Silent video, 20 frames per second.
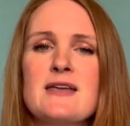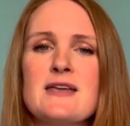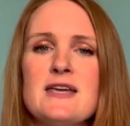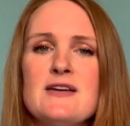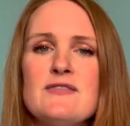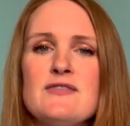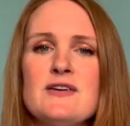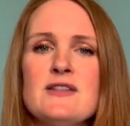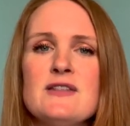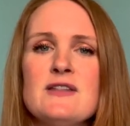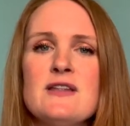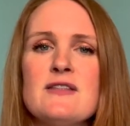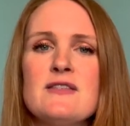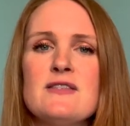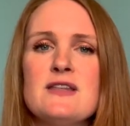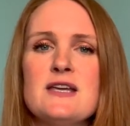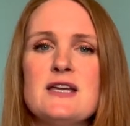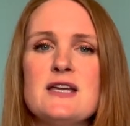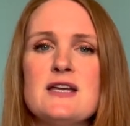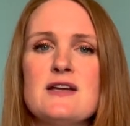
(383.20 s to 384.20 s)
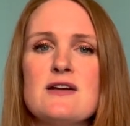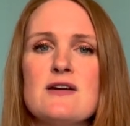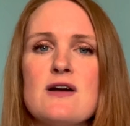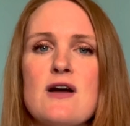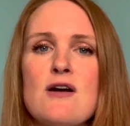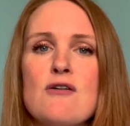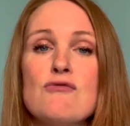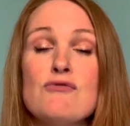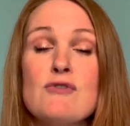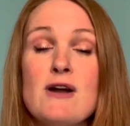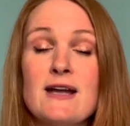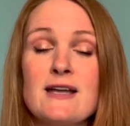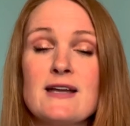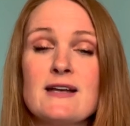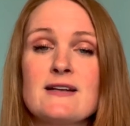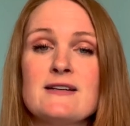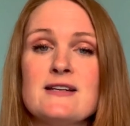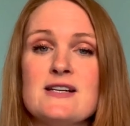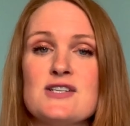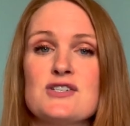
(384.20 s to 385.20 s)
given the
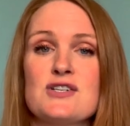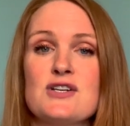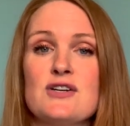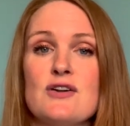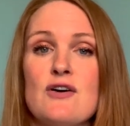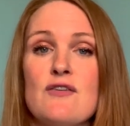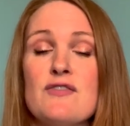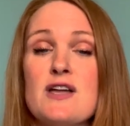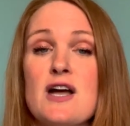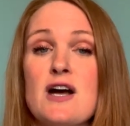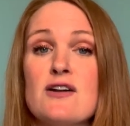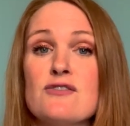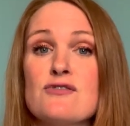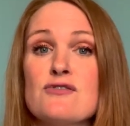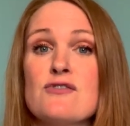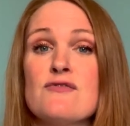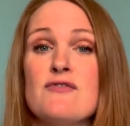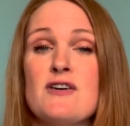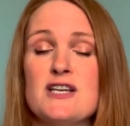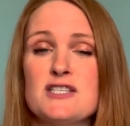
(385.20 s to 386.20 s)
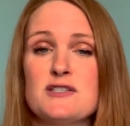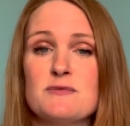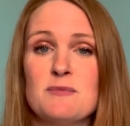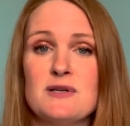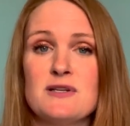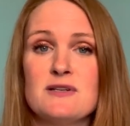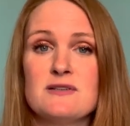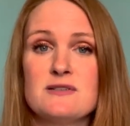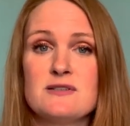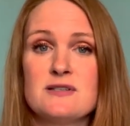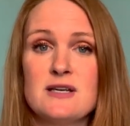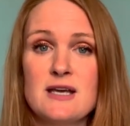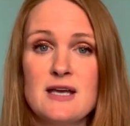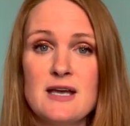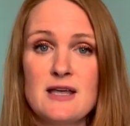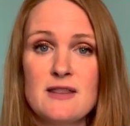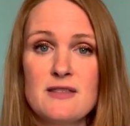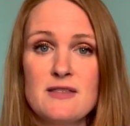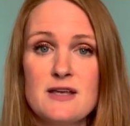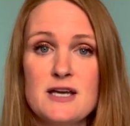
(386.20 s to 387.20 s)
recognition of the underinvestment
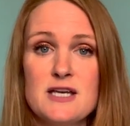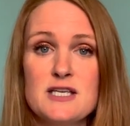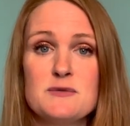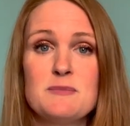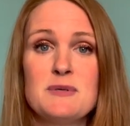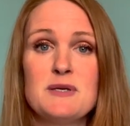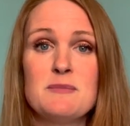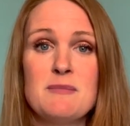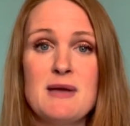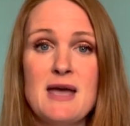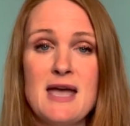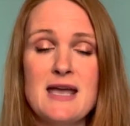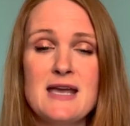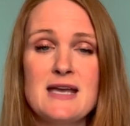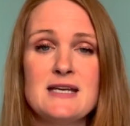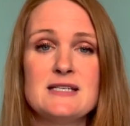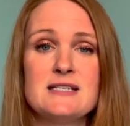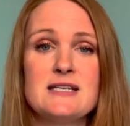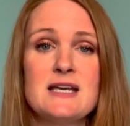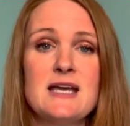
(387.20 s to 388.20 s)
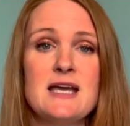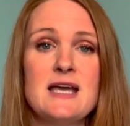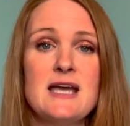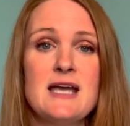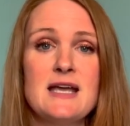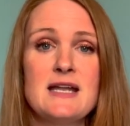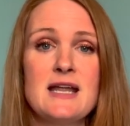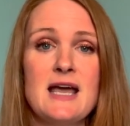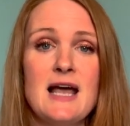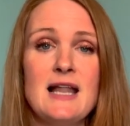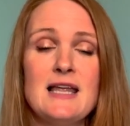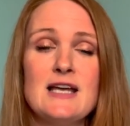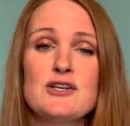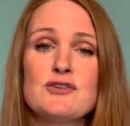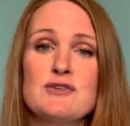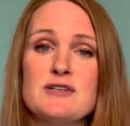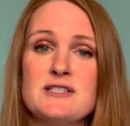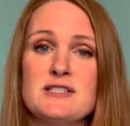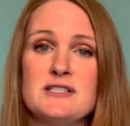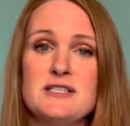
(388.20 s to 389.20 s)
that has been made in
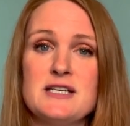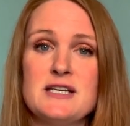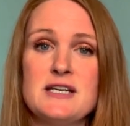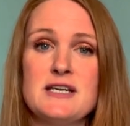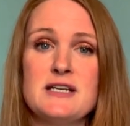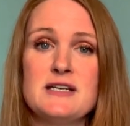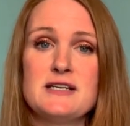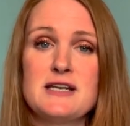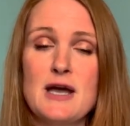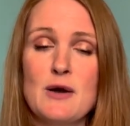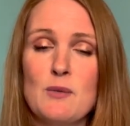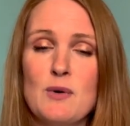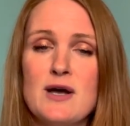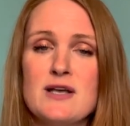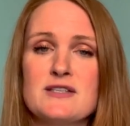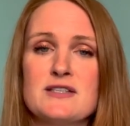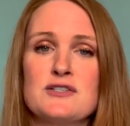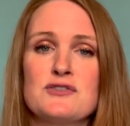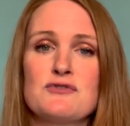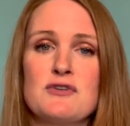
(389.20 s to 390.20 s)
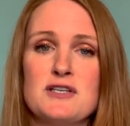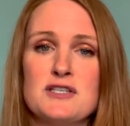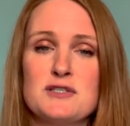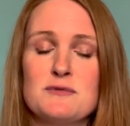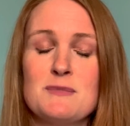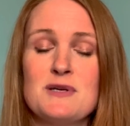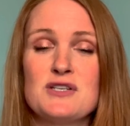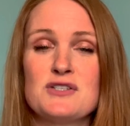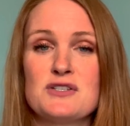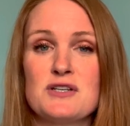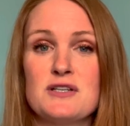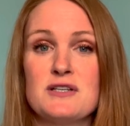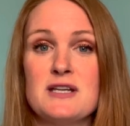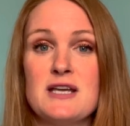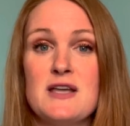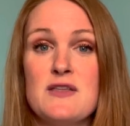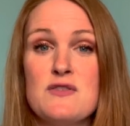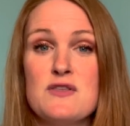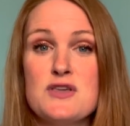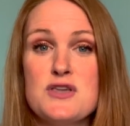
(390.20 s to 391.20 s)
electricity networks and transmission
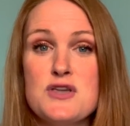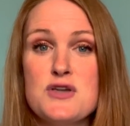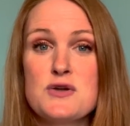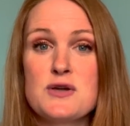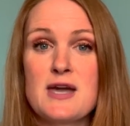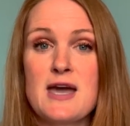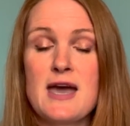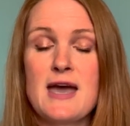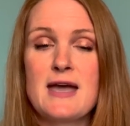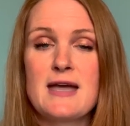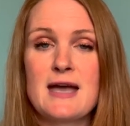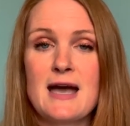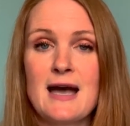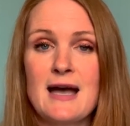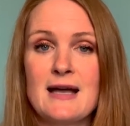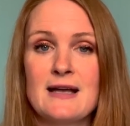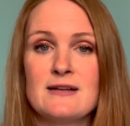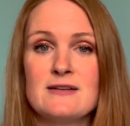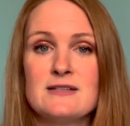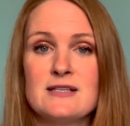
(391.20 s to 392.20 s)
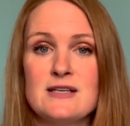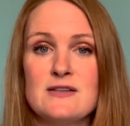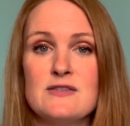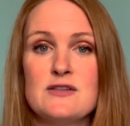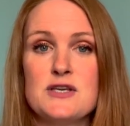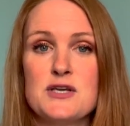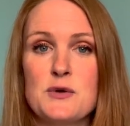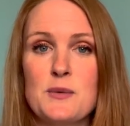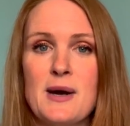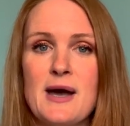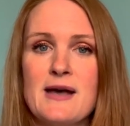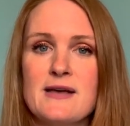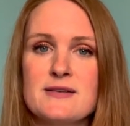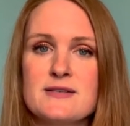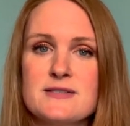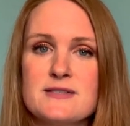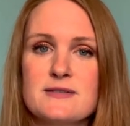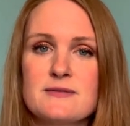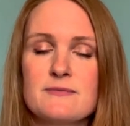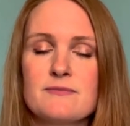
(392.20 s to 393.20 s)
in the UK and in the
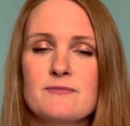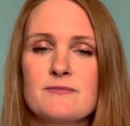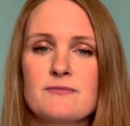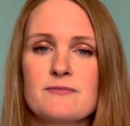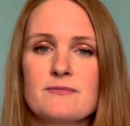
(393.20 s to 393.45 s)
US.